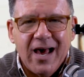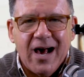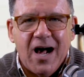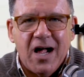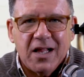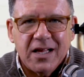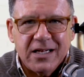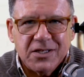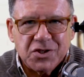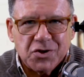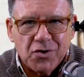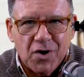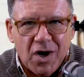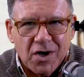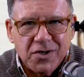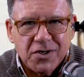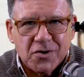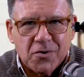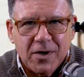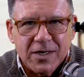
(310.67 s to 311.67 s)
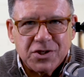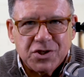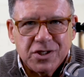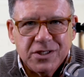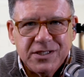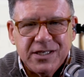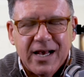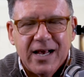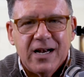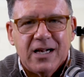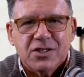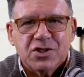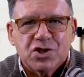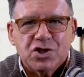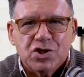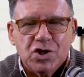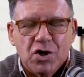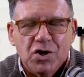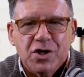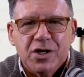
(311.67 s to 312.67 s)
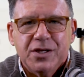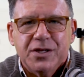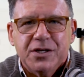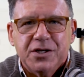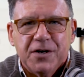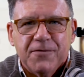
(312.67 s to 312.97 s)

I'll answer all your questions, and I'll show you the